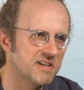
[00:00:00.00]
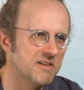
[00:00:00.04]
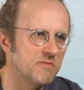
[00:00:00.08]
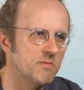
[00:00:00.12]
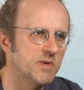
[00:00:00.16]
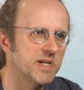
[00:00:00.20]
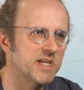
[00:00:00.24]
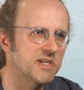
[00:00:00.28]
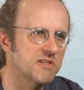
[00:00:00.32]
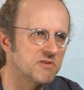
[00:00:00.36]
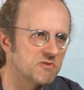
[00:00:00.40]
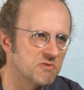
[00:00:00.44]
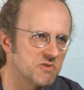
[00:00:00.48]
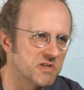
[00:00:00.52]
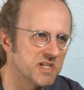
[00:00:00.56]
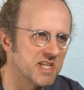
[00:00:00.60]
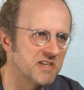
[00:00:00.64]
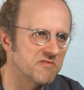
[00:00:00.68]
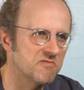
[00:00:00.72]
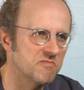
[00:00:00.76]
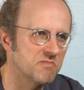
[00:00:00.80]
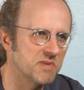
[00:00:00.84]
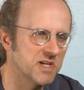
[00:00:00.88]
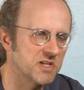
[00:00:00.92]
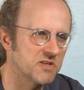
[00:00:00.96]
we can do an
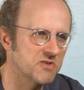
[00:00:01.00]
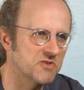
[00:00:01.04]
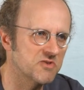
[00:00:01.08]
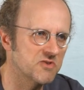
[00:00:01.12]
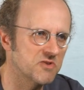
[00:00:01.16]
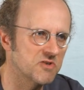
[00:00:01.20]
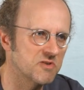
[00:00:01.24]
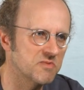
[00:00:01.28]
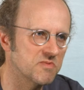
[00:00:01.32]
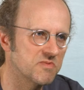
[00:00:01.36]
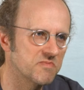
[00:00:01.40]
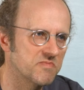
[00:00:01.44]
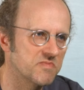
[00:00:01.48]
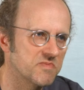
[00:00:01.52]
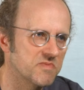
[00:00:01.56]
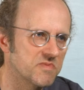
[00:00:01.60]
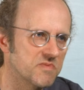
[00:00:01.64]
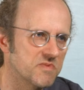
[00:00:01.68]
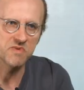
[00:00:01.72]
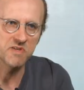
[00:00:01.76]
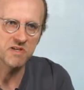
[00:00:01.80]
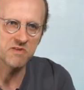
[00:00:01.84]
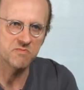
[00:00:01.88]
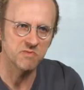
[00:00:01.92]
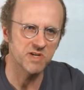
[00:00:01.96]
even better job.
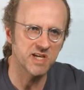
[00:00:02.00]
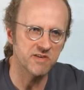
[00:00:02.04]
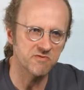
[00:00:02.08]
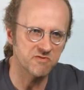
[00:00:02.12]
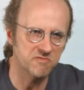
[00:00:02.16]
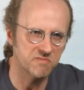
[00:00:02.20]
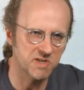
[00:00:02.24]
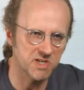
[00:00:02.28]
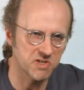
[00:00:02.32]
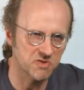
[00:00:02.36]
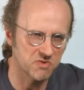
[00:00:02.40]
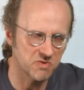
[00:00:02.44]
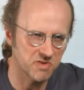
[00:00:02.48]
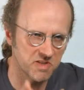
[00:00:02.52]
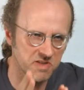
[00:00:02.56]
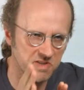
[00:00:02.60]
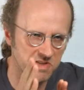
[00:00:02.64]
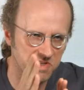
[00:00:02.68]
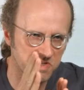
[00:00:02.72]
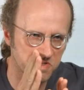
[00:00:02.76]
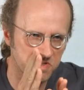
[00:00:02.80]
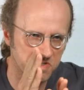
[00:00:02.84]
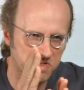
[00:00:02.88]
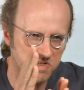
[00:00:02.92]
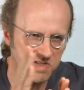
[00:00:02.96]
And we have to make sure
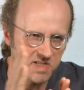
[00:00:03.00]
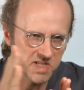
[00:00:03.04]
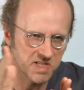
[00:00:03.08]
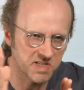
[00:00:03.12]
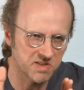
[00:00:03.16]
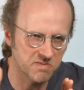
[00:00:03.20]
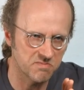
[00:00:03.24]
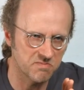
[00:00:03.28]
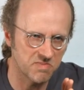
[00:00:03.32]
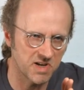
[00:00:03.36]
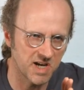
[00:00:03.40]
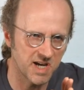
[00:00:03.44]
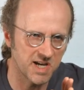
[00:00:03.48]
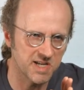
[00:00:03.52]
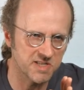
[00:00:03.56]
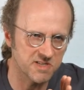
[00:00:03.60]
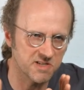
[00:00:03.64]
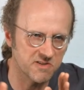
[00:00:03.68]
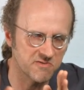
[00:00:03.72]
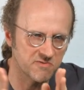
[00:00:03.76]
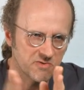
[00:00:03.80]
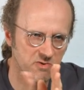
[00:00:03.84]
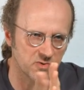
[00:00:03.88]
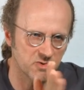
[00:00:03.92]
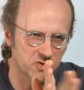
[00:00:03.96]
that this past
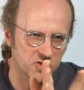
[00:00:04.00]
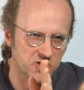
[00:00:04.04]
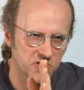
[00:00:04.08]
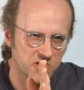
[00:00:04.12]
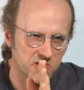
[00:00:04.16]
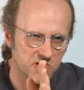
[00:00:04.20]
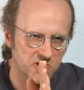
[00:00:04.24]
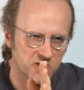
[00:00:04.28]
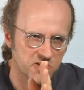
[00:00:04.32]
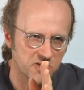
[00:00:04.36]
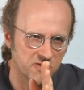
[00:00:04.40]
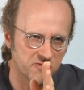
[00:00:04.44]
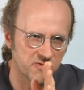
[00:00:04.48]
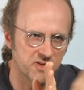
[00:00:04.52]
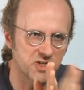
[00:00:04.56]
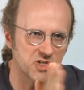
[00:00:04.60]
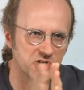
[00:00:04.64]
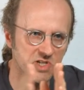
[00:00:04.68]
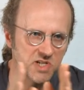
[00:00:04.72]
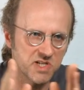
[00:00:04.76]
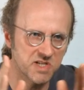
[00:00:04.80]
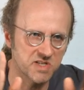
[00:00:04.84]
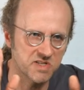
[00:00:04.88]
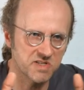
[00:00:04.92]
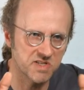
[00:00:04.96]
and future is
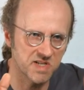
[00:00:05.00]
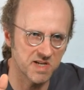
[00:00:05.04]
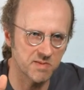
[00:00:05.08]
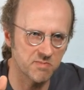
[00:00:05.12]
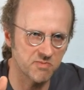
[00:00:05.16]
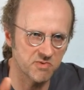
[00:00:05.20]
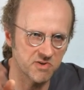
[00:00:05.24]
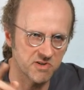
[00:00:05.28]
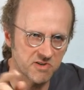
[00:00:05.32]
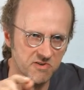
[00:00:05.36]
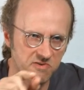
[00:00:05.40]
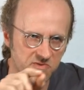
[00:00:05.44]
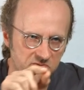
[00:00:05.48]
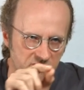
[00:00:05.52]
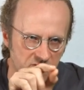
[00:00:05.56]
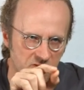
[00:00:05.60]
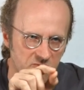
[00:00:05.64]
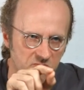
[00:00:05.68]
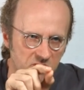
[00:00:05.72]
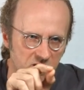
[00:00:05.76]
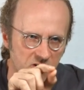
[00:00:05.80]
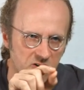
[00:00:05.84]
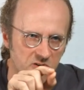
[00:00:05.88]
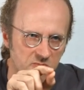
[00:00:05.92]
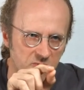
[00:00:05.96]
sufficiently separate
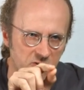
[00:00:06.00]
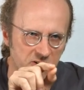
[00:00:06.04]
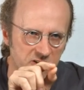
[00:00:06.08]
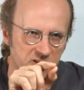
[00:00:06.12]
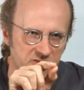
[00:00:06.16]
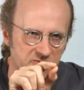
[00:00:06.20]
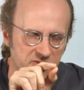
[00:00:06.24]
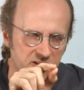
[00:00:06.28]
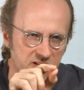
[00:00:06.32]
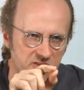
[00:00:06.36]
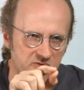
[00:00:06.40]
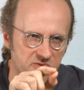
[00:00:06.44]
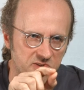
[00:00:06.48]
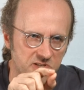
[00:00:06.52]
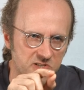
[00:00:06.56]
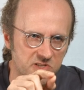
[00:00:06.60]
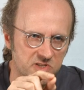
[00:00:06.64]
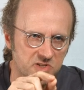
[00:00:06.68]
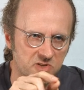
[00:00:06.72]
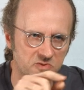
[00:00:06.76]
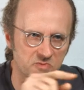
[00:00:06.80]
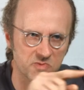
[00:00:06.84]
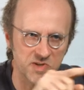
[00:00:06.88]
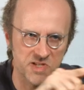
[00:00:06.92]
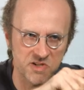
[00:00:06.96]
from our point of interest,
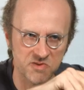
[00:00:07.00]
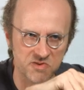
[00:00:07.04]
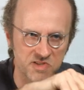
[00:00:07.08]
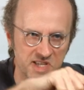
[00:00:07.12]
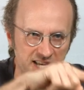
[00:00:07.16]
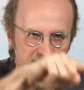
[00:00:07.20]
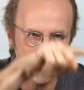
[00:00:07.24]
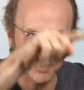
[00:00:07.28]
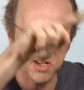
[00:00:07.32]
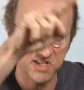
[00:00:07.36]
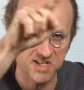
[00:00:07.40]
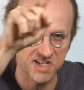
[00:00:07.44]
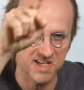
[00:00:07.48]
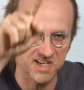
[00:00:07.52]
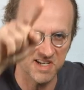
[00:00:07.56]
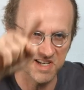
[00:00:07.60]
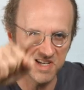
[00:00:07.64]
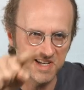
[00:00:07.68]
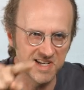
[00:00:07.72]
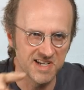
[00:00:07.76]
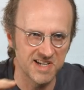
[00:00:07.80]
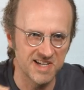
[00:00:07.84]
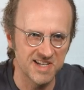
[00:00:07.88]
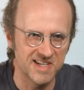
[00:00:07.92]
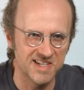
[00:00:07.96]
so we don't actually
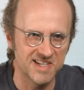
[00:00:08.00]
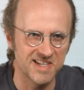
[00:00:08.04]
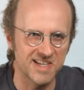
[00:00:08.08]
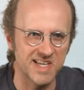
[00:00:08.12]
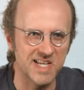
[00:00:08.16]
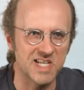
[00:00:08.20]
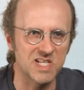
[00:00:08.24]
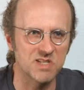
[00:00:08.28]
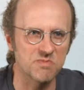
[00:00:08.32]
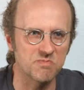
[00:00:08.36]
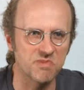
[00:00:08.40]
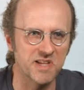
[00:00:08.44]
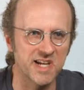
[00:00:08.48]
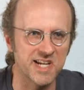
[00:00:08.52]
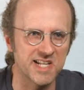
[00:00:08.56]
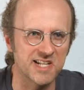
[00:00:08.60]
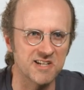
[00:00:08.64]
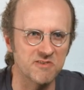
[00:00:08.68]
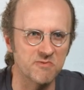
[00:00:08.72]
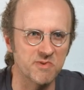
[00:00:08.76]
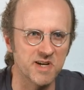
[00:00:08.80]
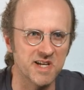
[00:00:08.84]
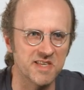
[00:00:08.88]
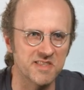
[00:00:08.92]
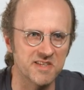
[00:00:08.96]
explain
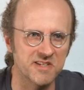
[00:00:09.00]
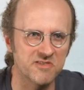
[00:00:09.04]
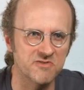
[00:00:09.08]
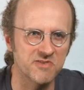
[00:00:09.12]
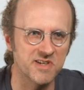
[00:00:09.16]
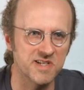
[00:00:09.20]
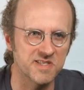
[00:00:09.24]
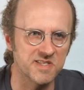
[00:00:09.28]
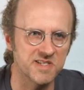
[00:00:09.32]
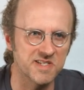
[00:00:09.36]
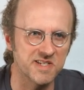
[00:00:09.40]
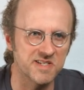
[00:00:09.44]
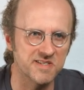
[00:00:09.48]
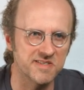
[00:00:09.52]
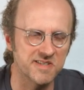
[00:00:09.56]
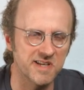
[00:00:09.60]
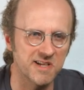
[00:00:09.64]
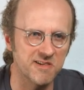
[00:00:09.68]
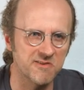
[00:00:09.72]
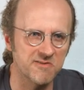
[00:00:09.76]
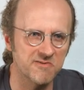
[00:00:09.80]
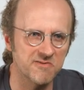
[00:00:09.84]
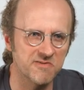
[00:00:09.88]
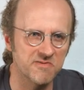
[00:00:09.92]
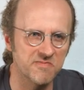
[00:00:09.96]
away the transit
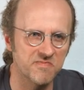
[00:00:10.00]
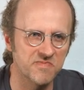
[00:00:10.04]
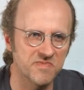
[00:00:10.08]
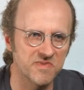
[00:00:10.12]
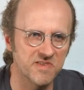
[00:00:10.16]
itself.